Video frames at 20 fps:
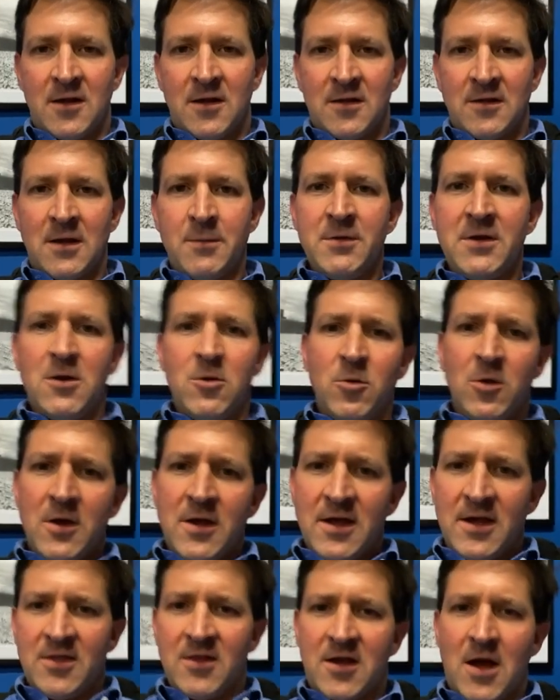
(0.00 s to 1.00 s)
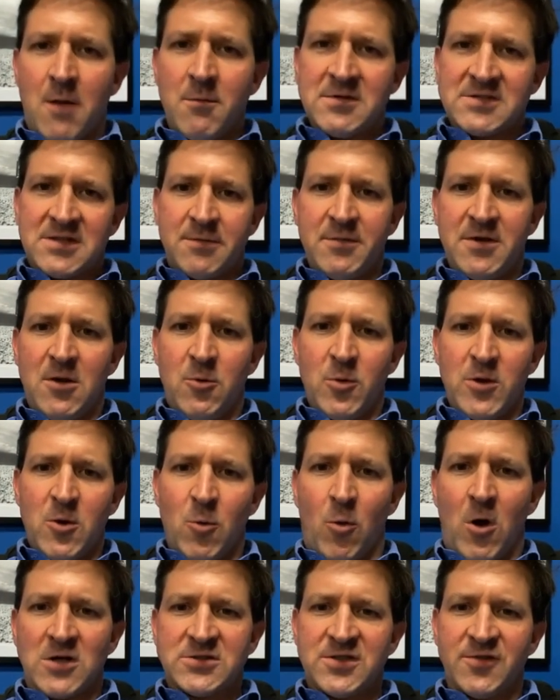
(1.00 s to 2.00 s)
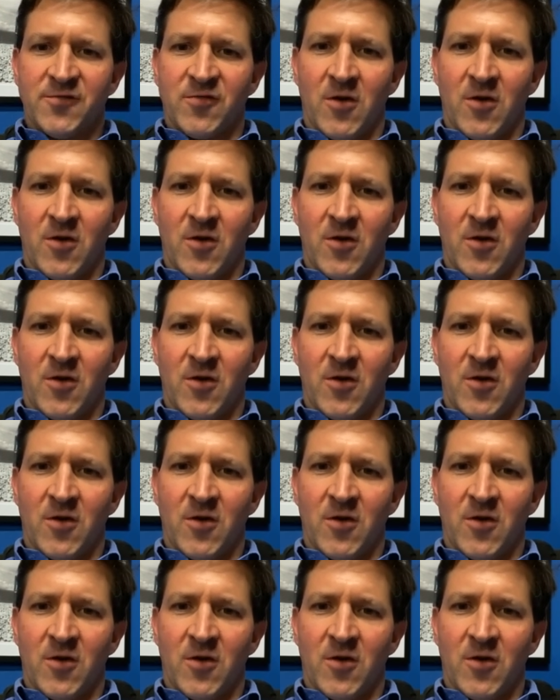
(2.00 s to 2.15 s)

Let me know in the comments. Let me know where you're watching